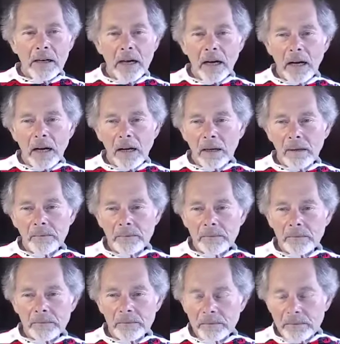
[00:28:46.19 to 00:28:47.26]

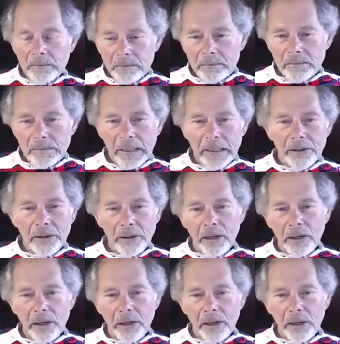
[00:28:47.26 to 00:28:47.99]
Um, there you